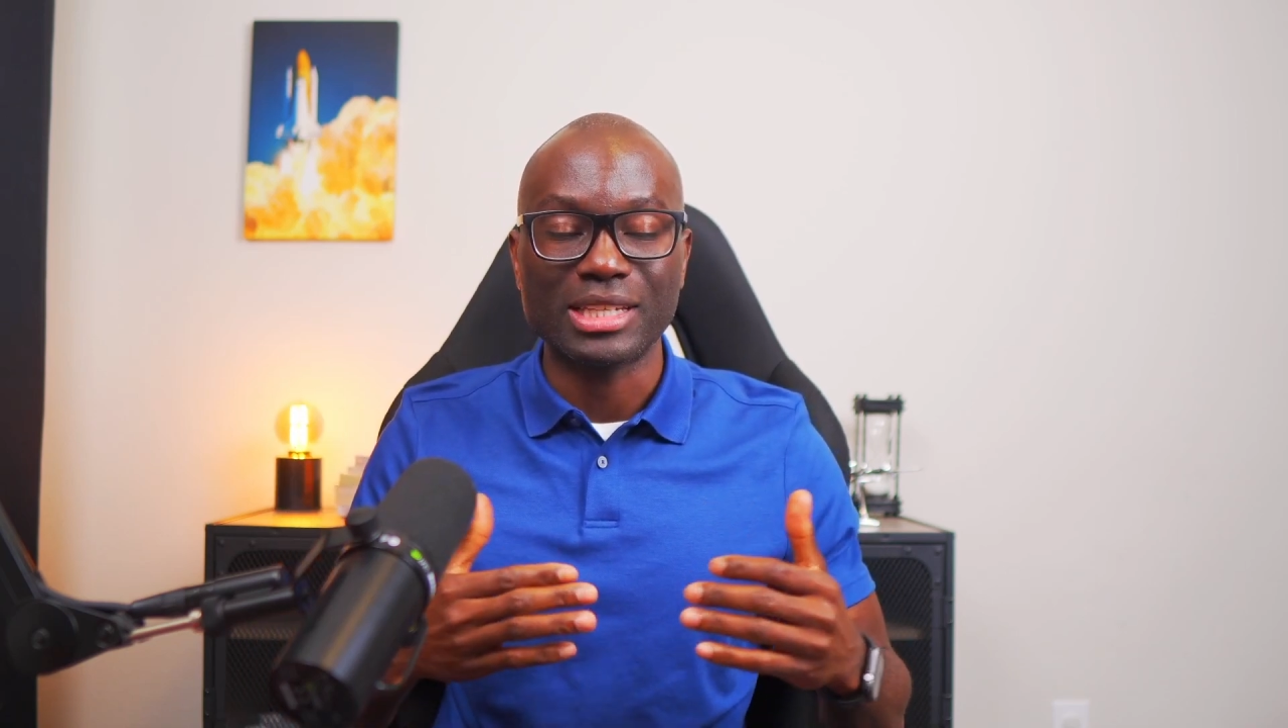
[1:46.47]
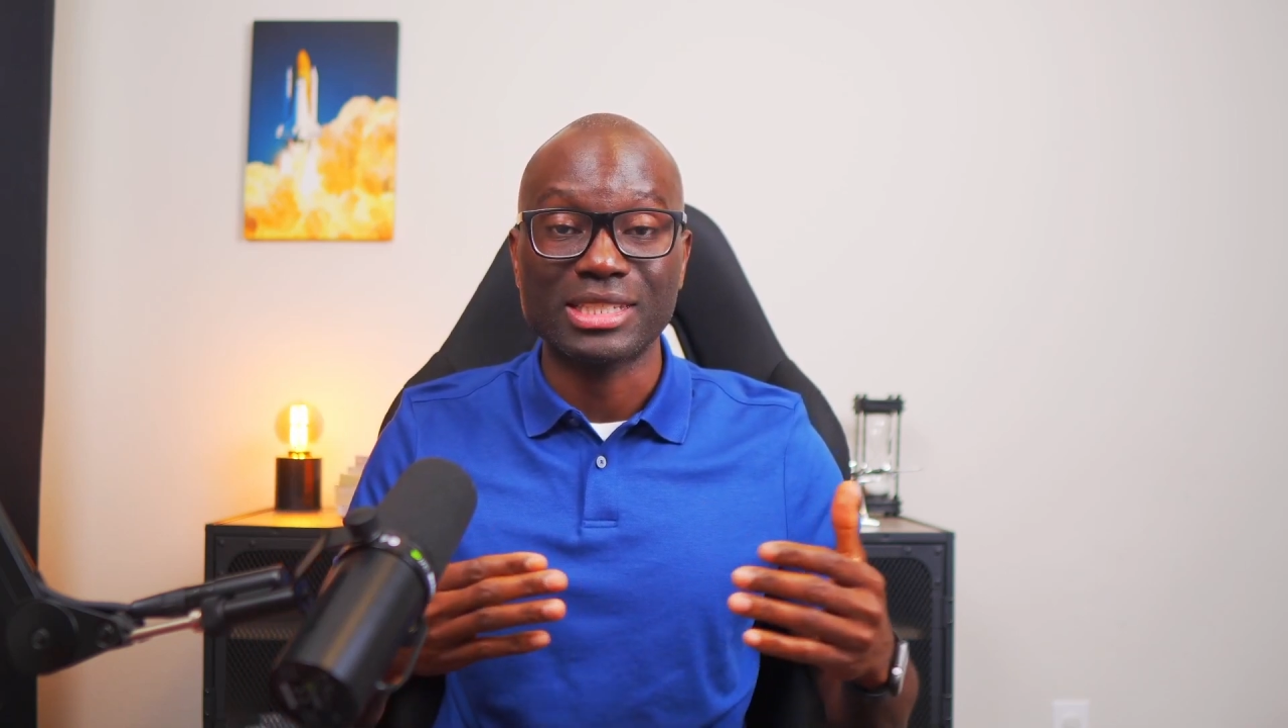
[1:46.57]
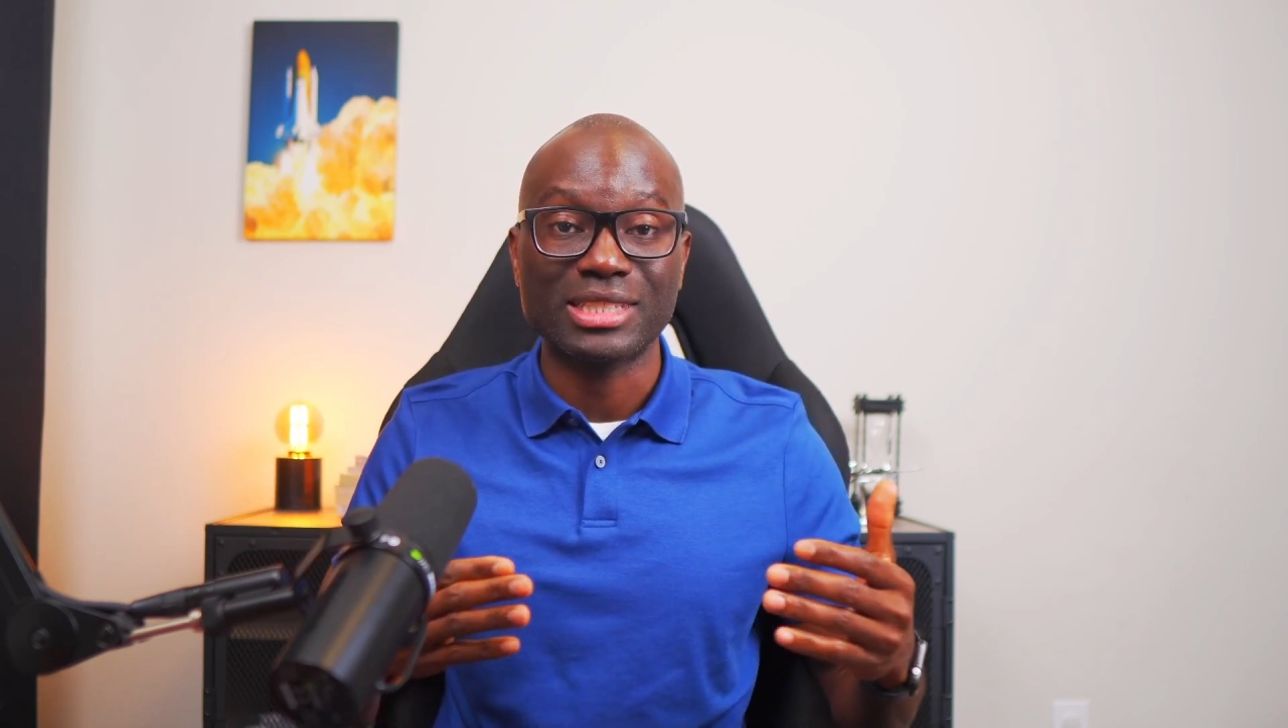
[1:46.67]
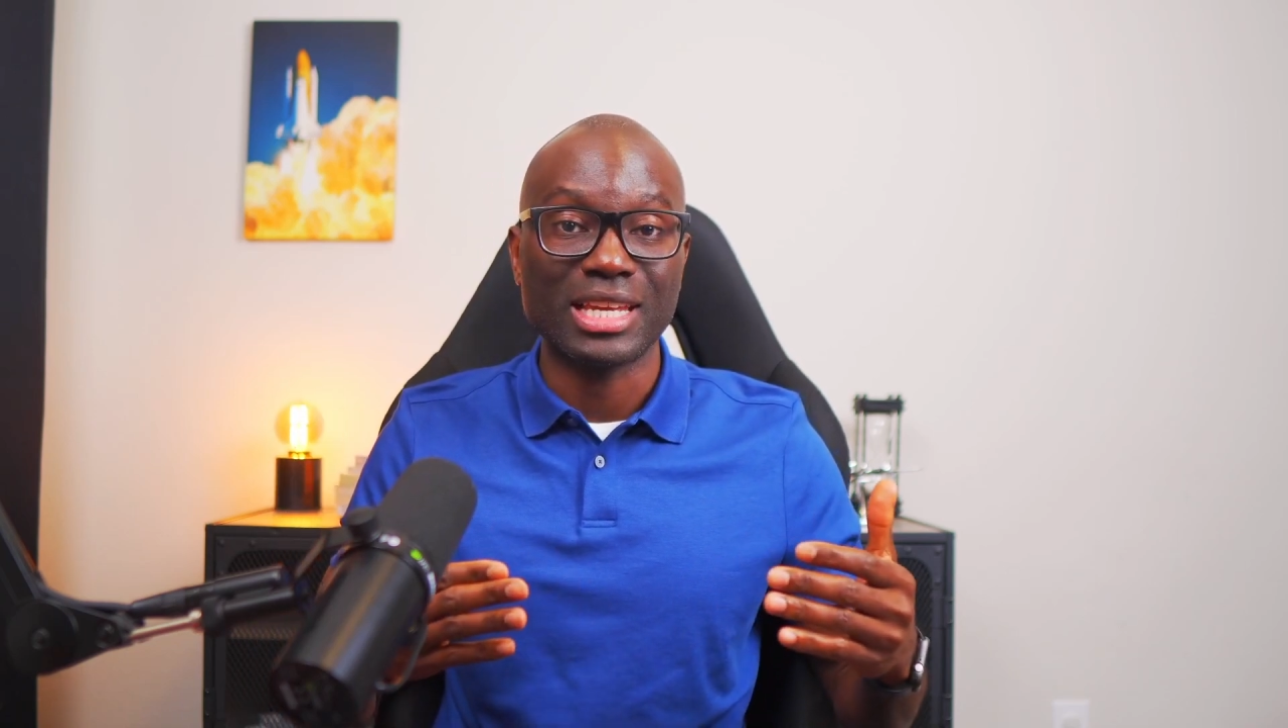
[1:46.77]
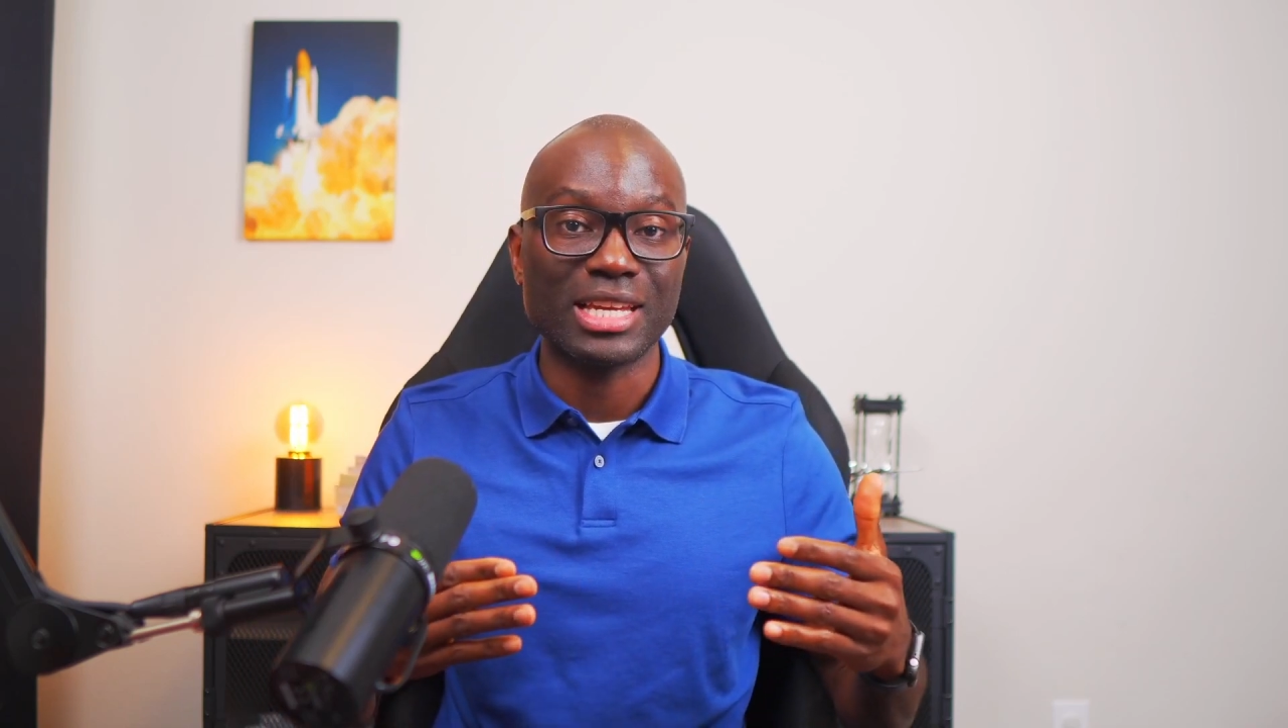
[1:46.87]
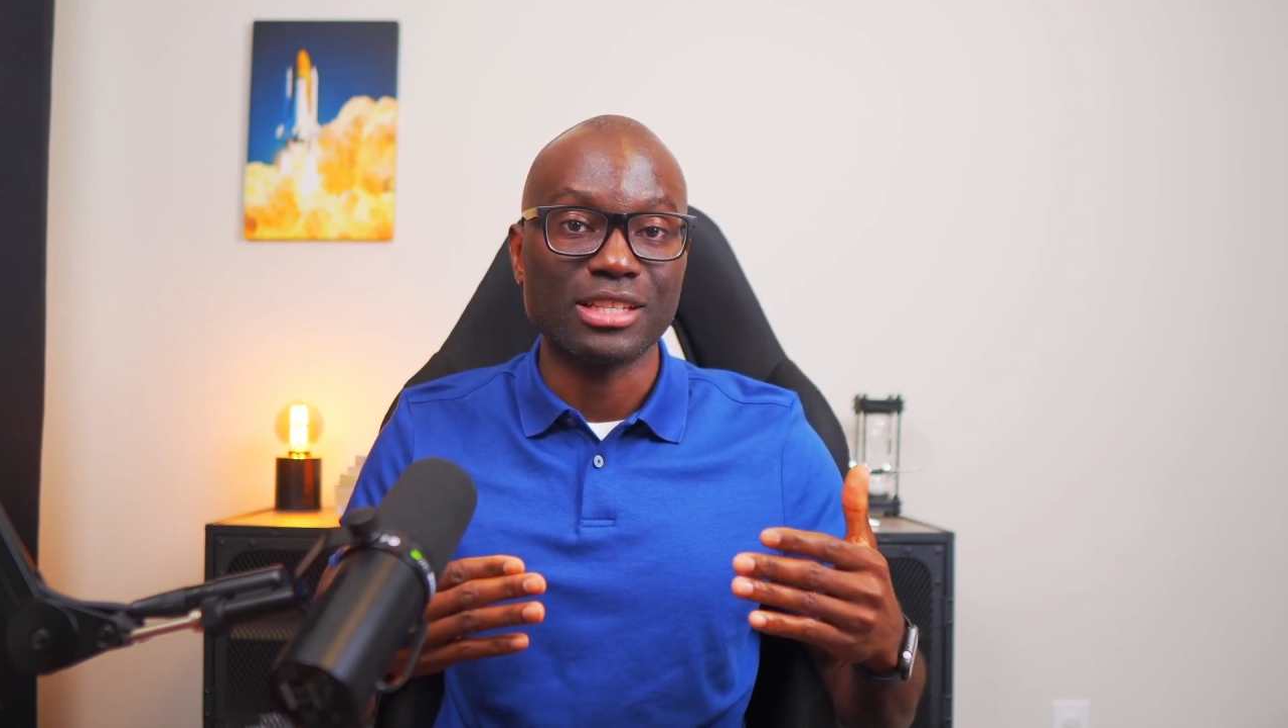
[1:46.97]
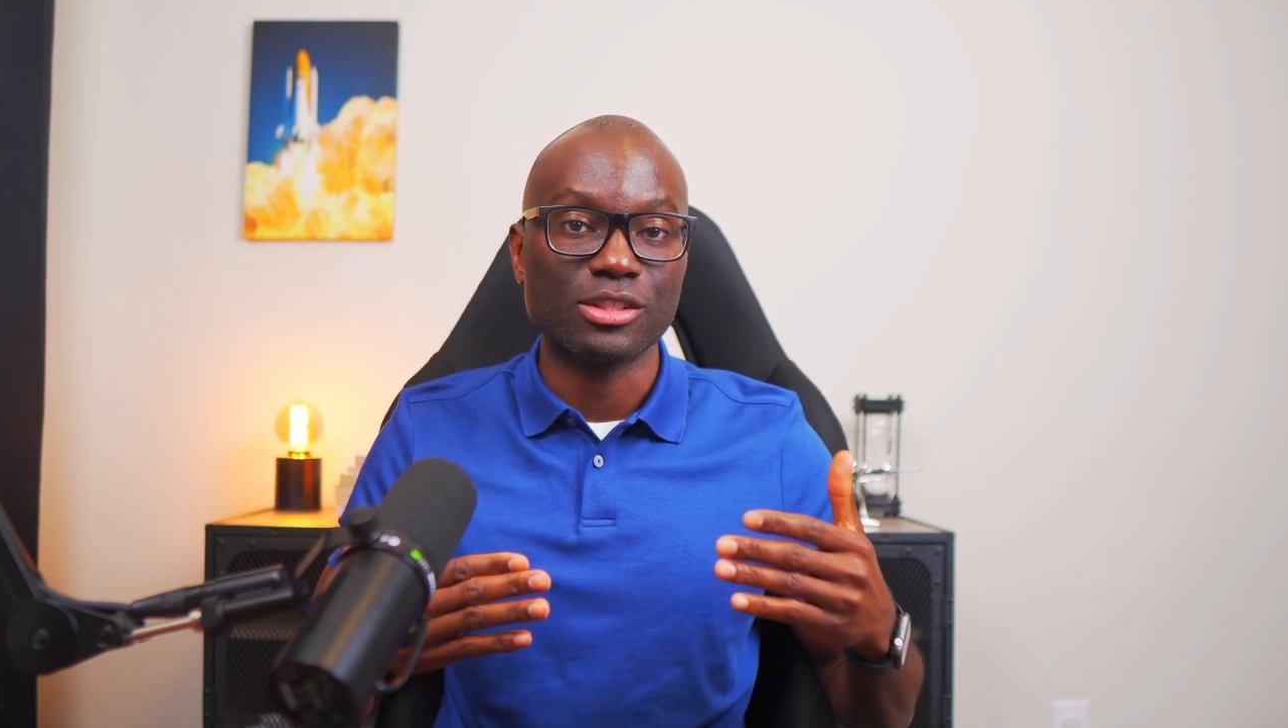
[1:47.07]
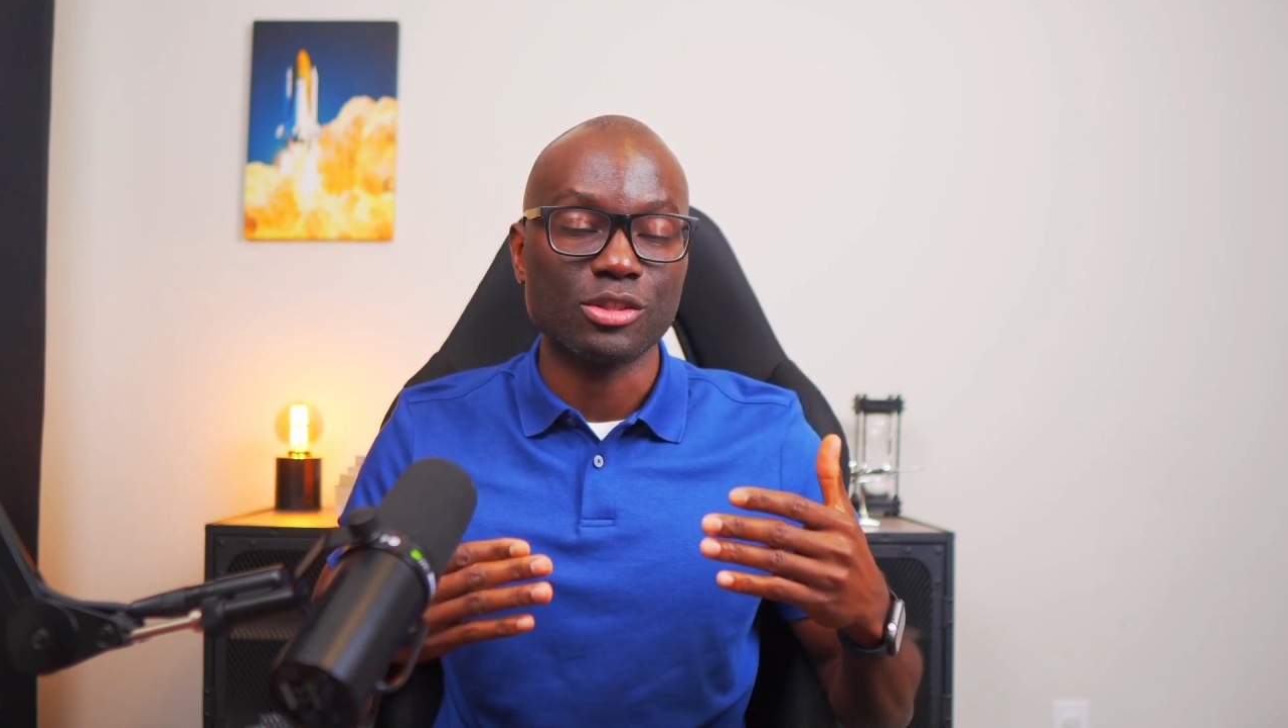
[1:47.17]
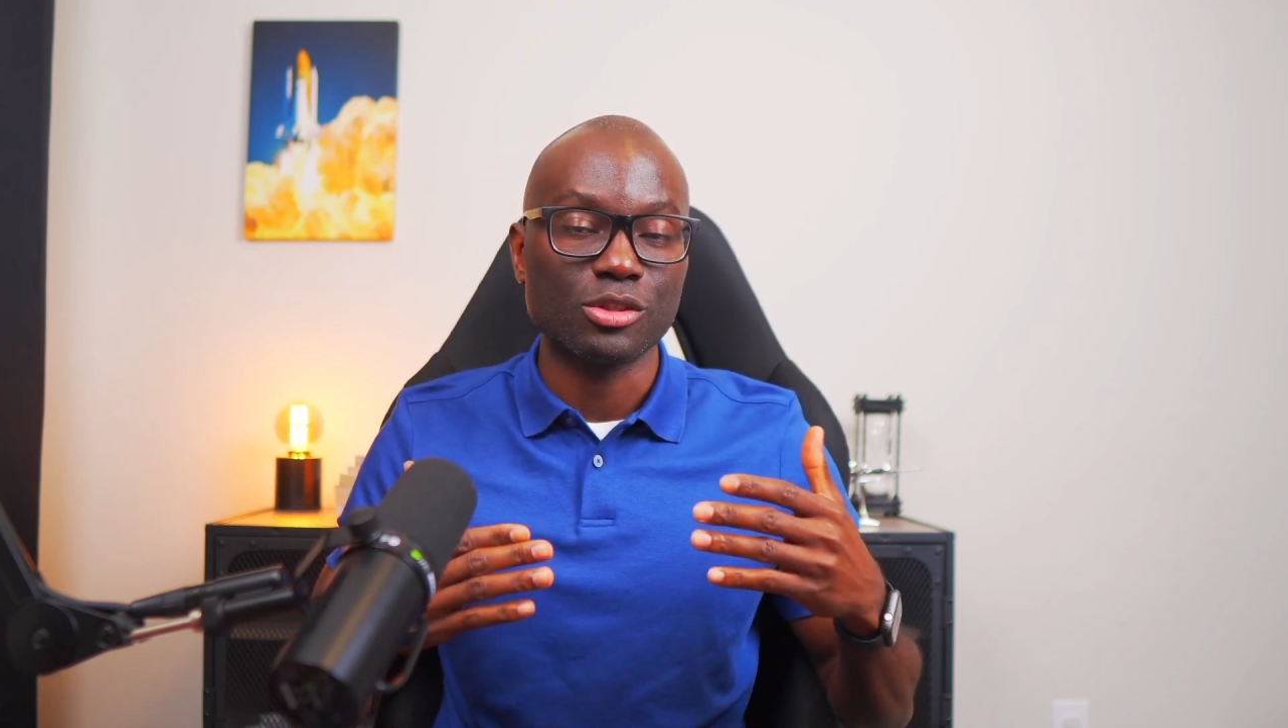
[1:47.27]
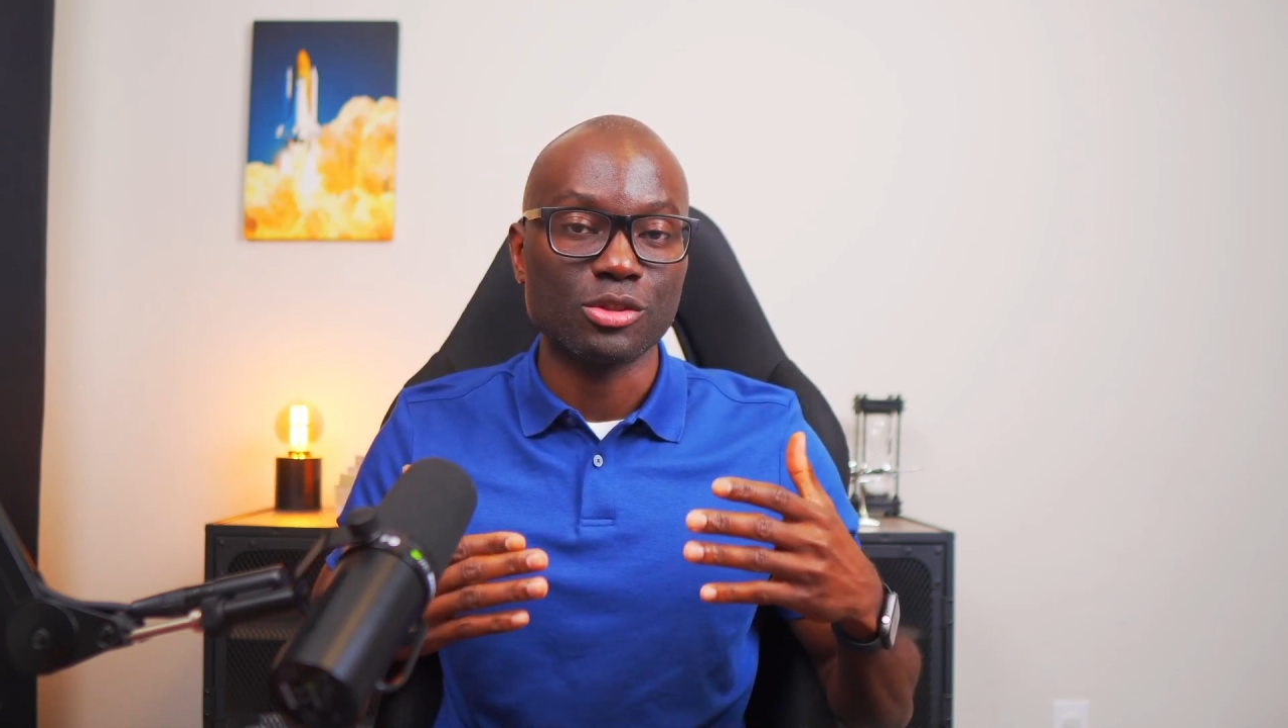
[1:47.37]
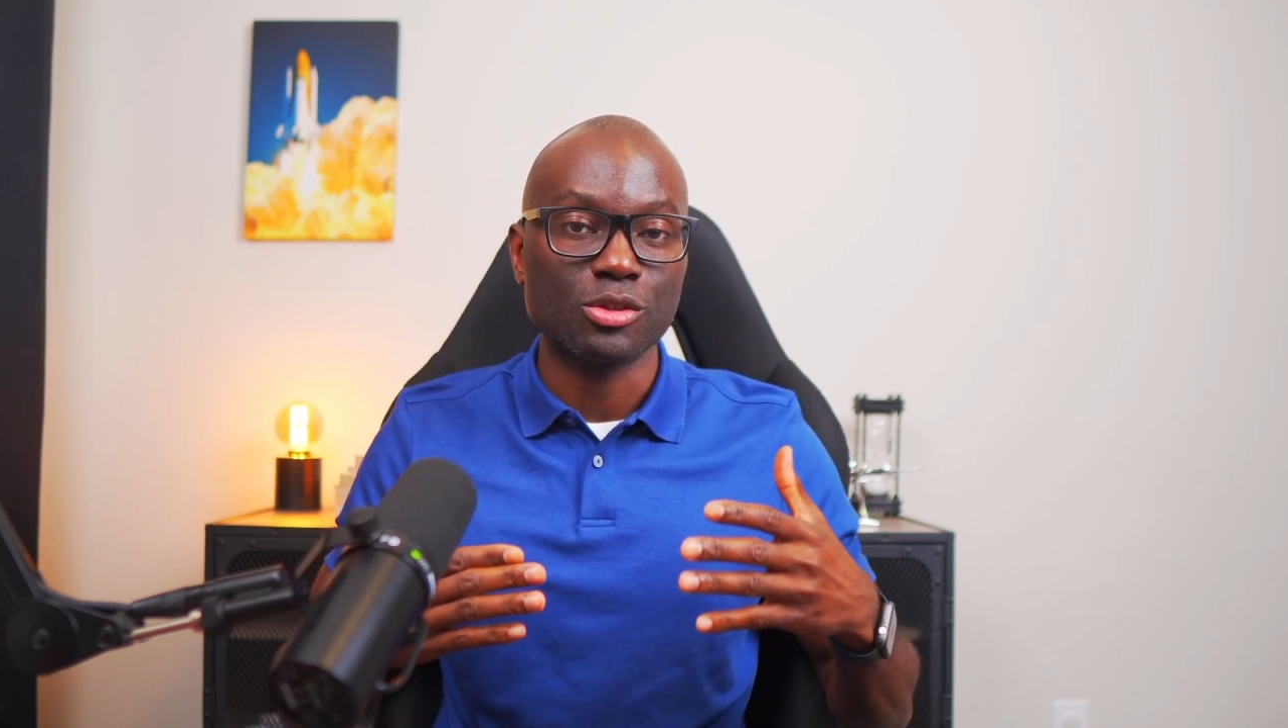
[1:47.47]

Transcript: staying